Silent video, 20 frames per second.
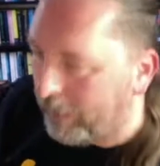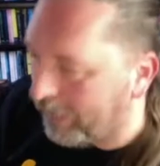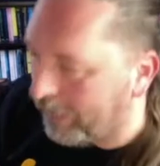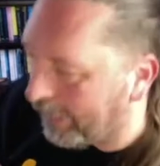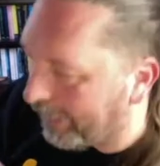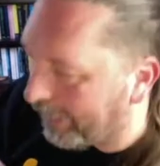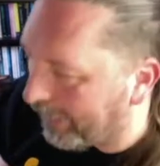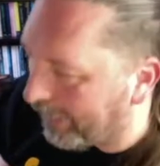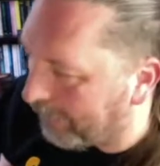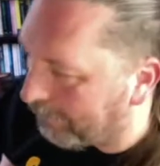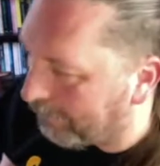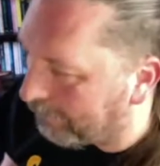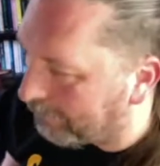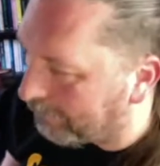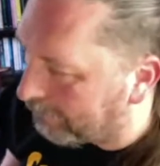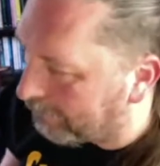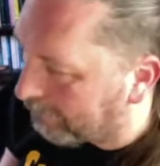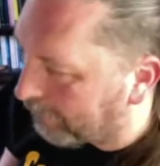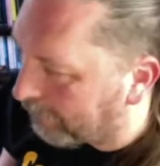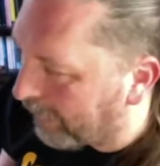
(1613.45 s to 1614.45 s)

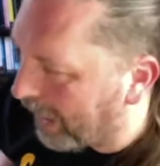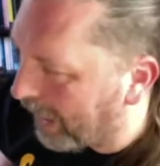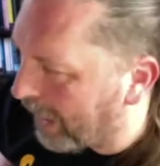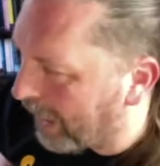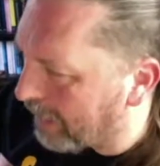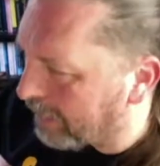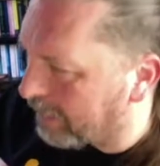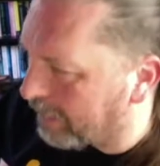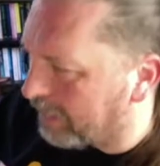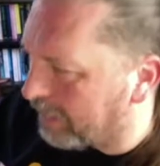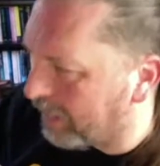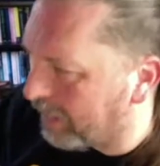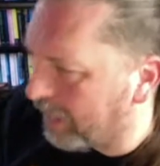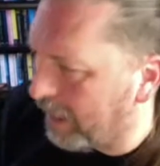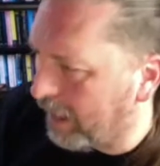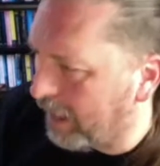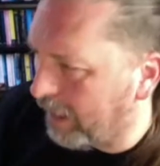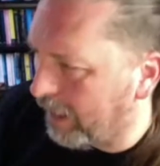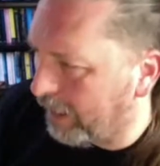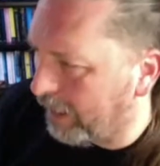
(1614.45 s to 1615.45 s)
And
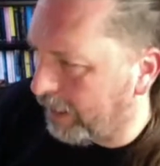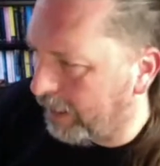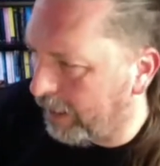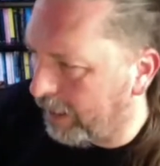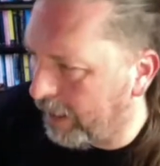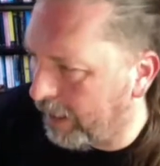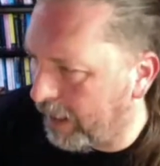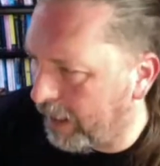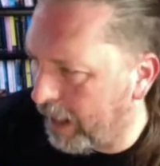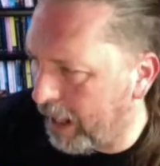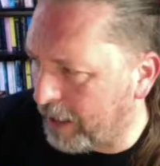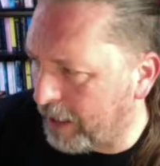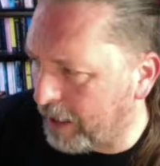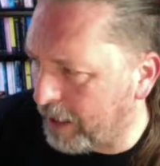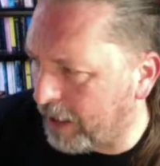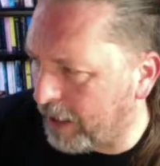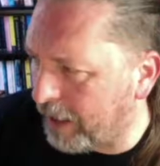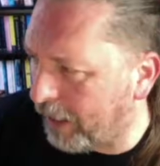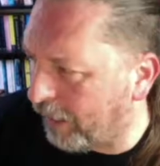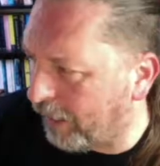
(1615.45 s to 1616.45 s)
actually,